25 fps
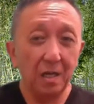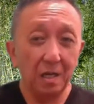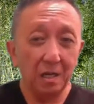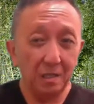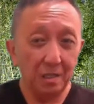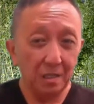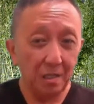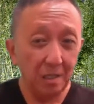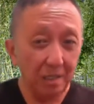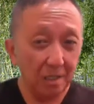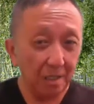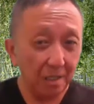
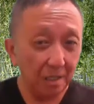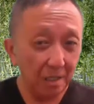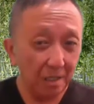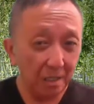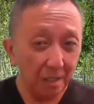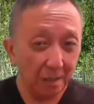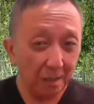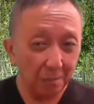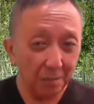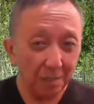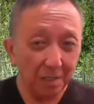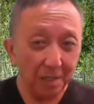This is
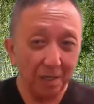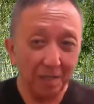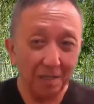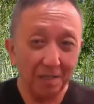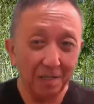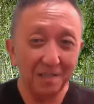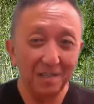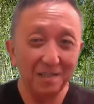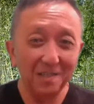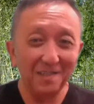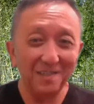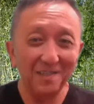
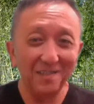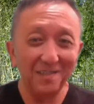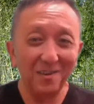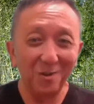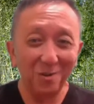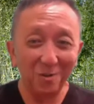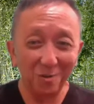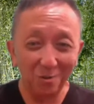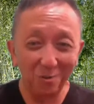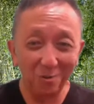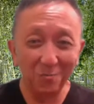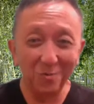something,
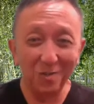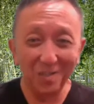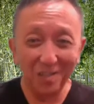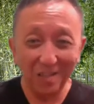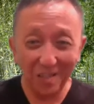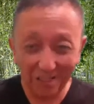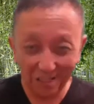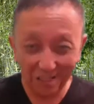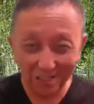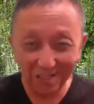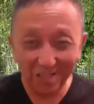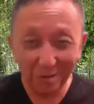although we say
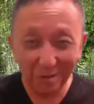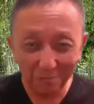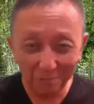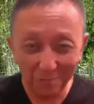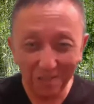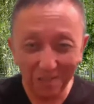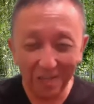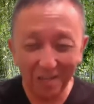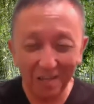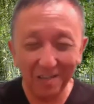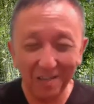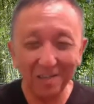it's
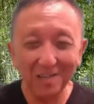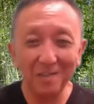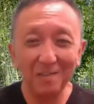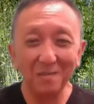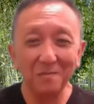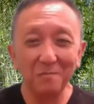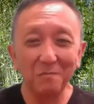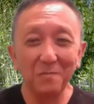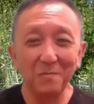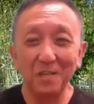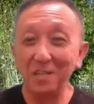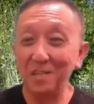something,
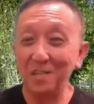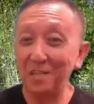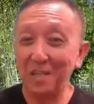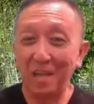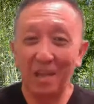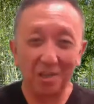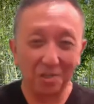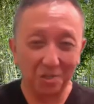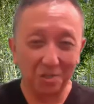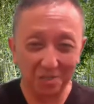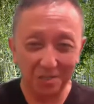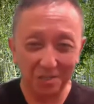but it's
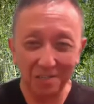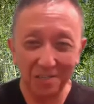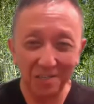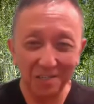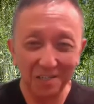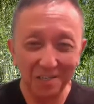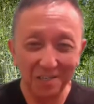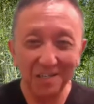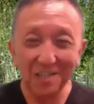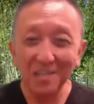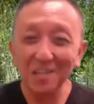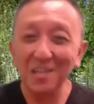actually
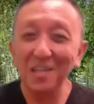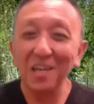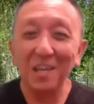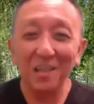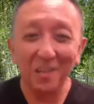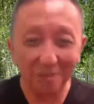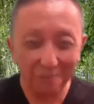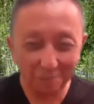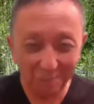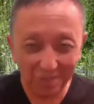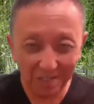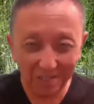
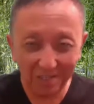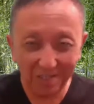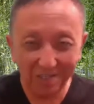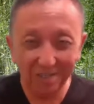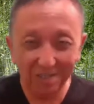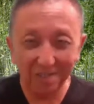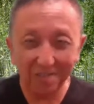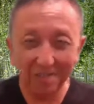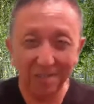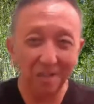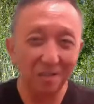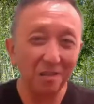cannot be
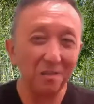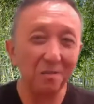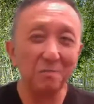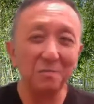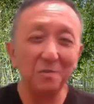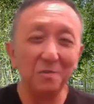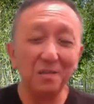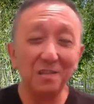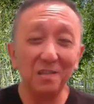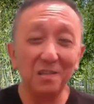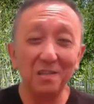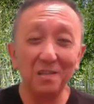seen,
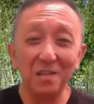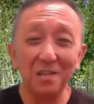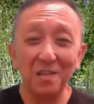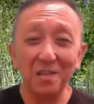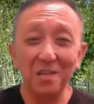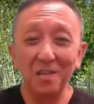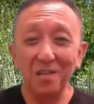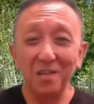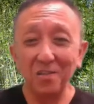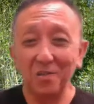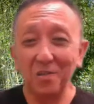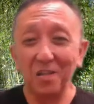
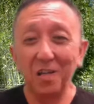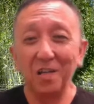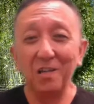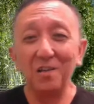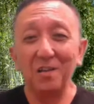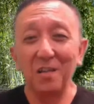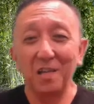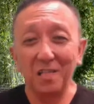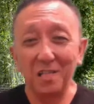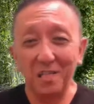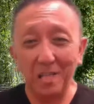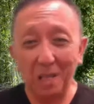you
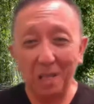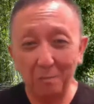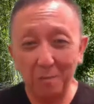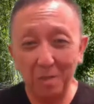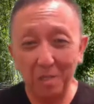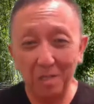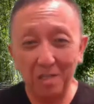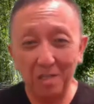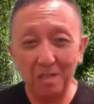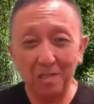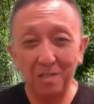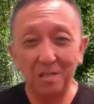cannot
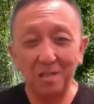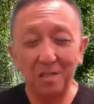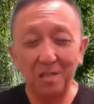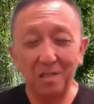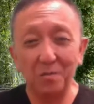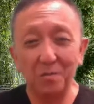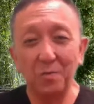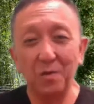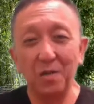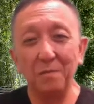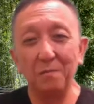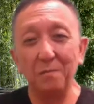examine it.
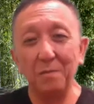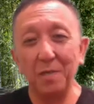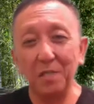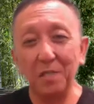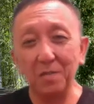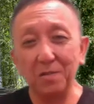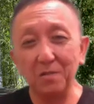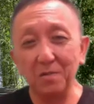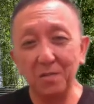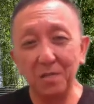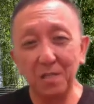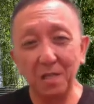That's why
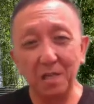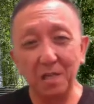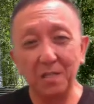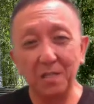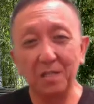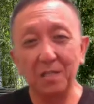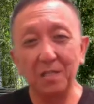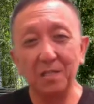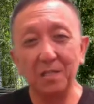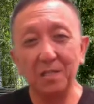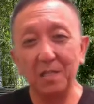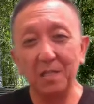medical science
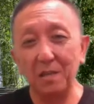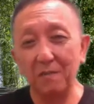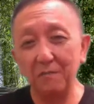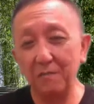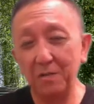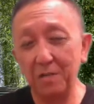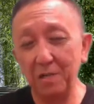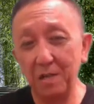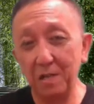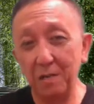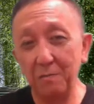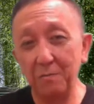has never
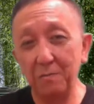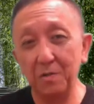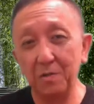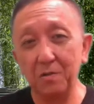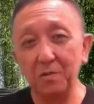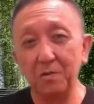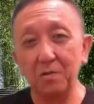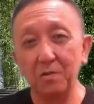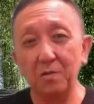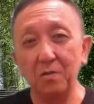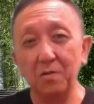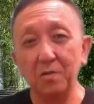come
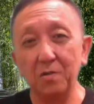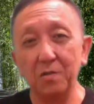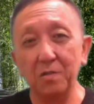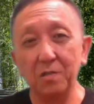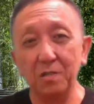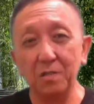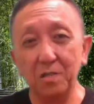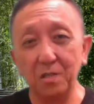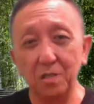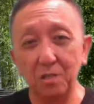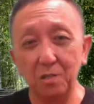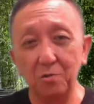across a
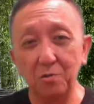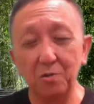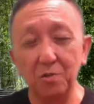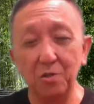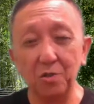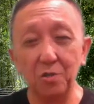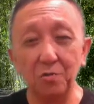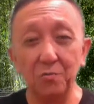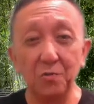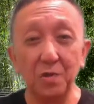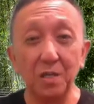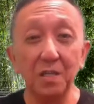
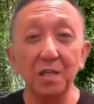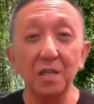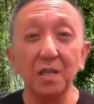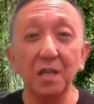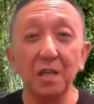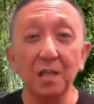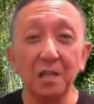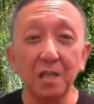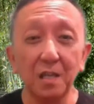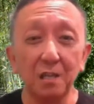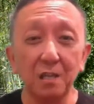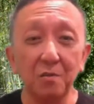situation where they
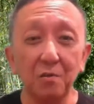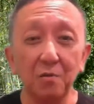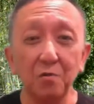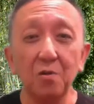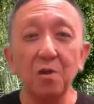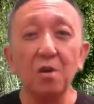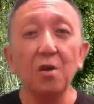can tell you,